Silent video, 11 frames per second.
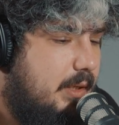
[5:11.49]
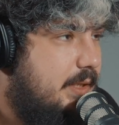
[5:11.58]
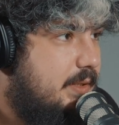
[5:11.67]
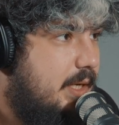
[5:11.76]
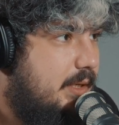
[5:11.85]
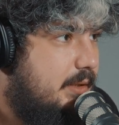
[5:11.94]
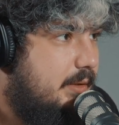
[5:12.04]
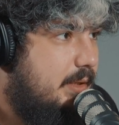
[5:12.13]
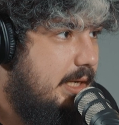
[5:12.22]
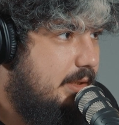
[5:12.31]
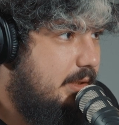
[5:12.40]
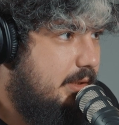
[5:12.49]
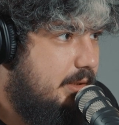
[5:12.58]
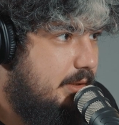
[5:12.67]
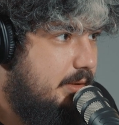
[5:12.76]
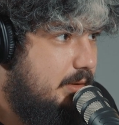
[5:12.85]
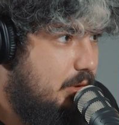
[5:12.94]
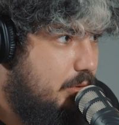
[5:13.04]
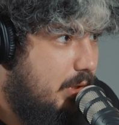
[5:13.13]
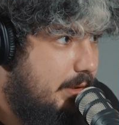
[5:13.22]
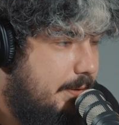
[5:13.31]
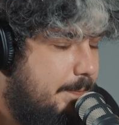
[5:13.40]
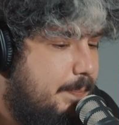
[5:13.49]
inside an 8-year neuron.